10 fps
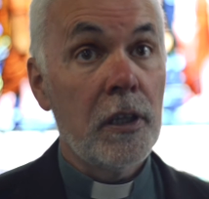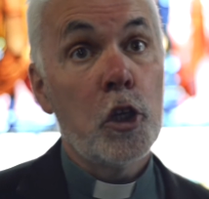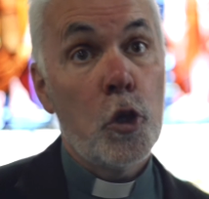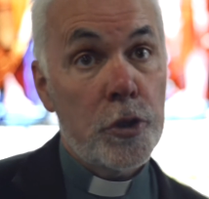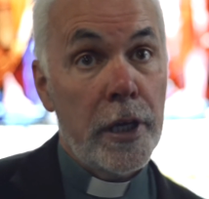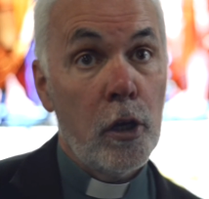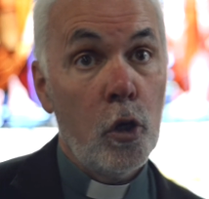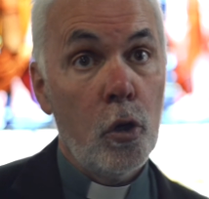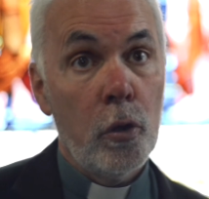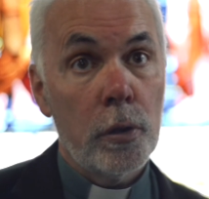They use our
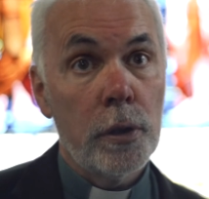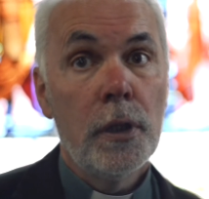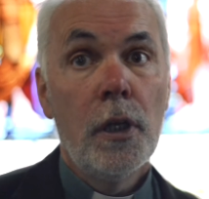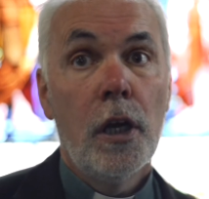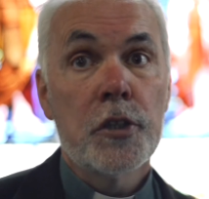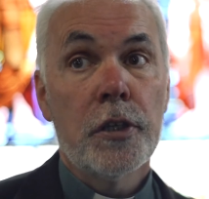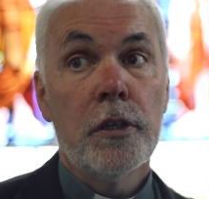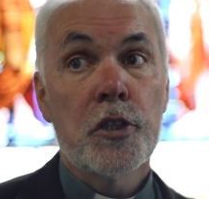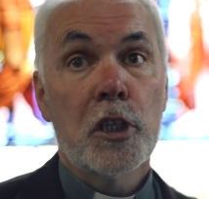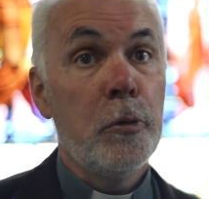hall as
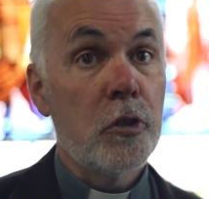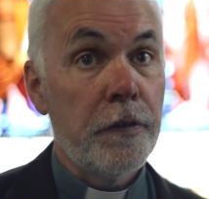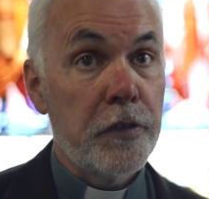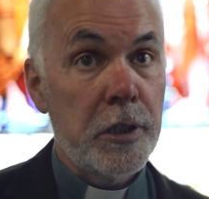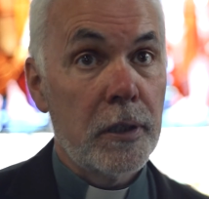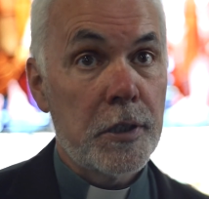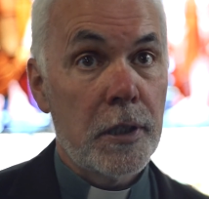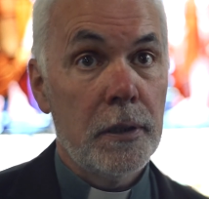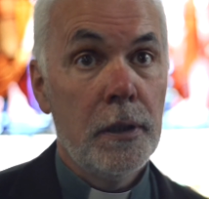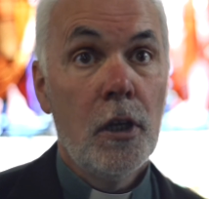a community facility.